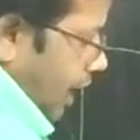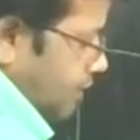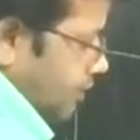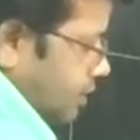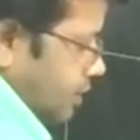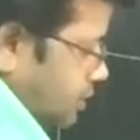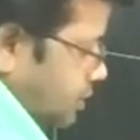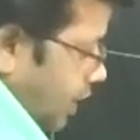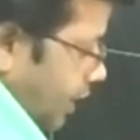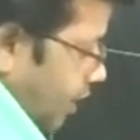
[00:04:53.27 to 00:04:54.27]
and this
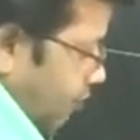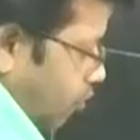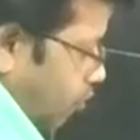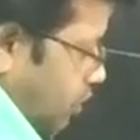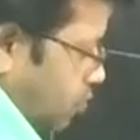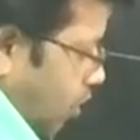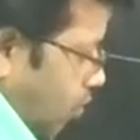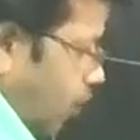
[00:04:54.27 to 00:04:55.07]
is second focus point.